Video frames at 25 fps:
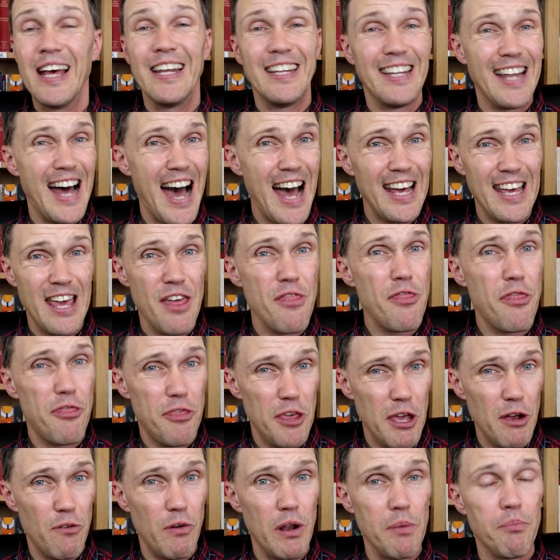not in
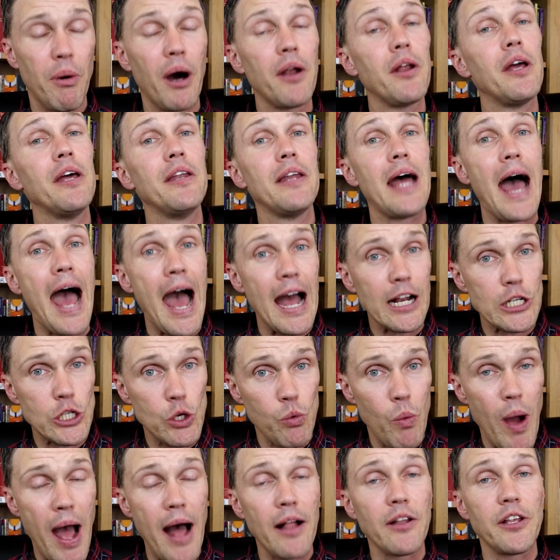theory, but in
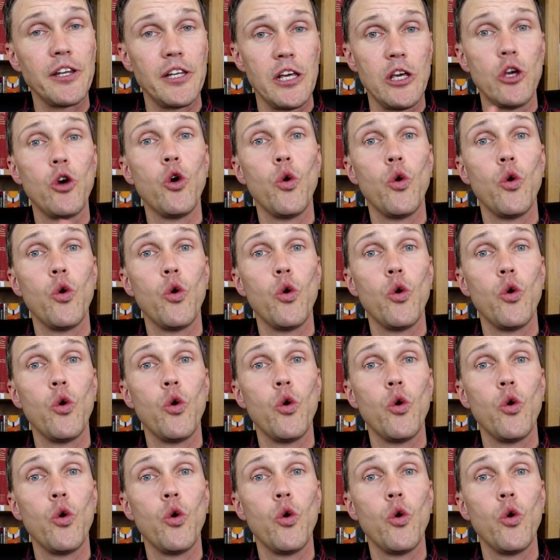actuality,